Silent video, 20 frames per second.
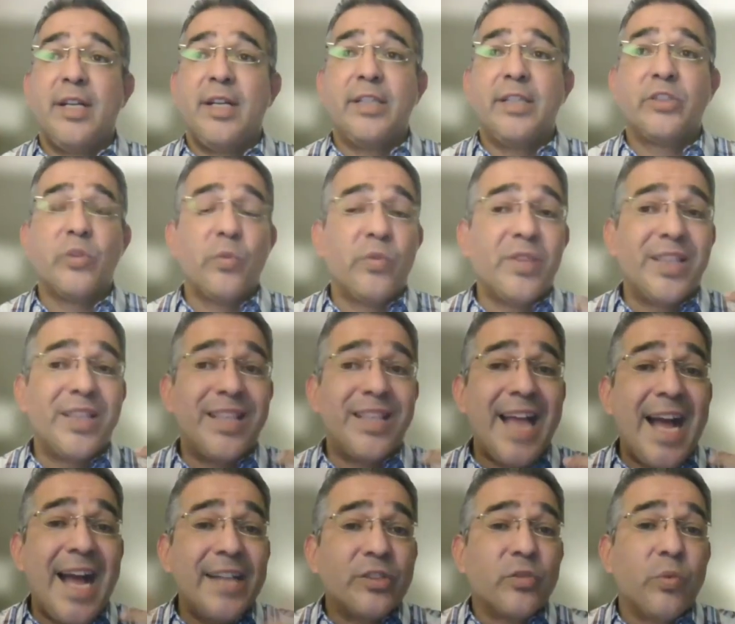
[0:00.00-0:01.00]
And so
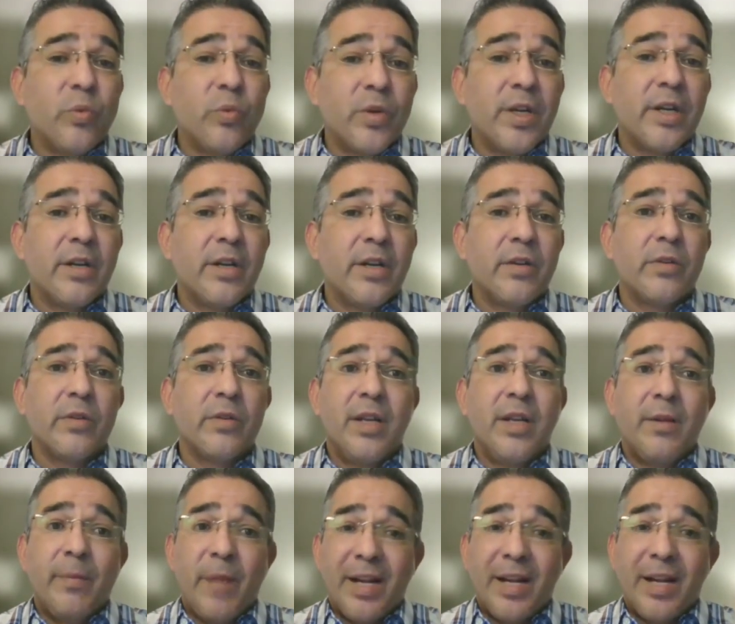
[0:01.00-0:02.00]
that's where,
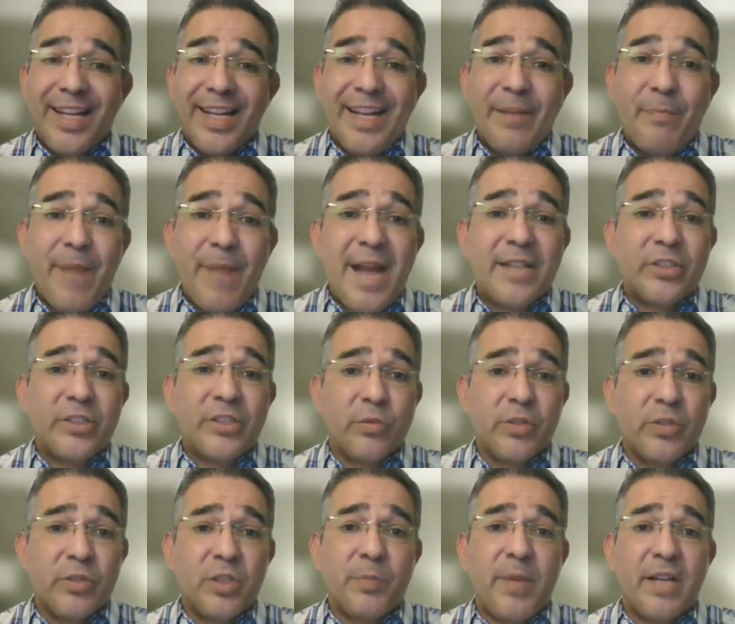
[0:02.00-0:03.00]
again, back
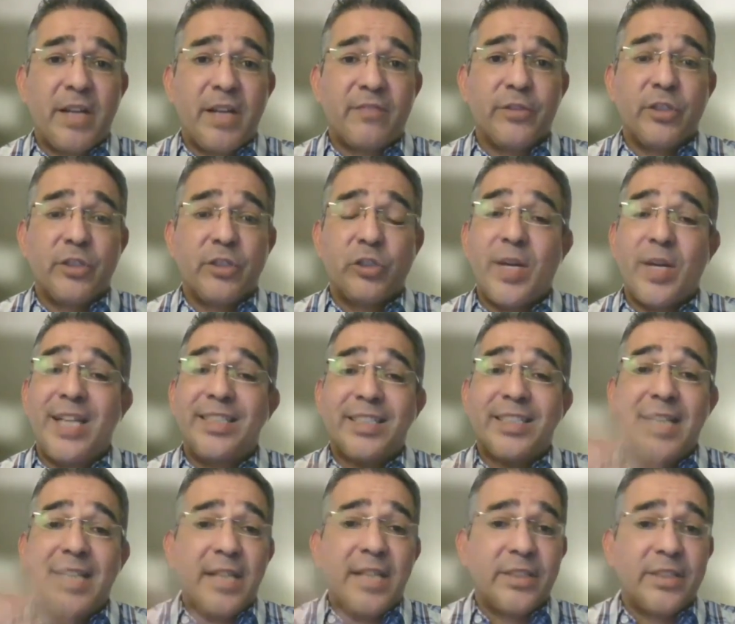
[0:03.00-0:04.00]
to respect for the
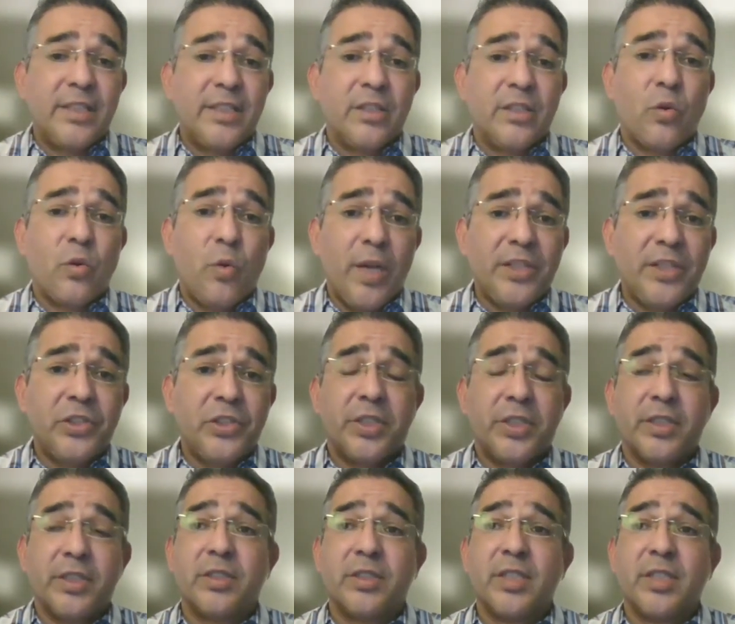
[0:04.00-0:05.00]
trades and asking the
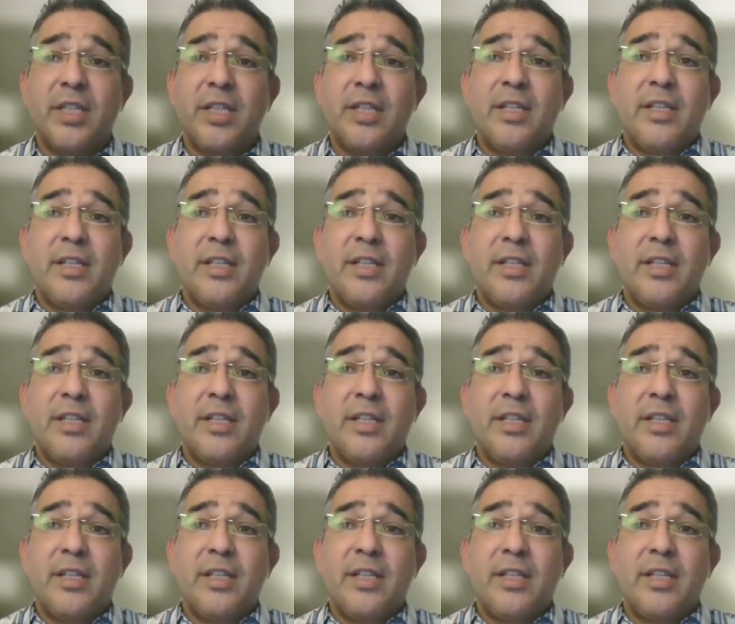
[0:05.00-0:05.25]
questions,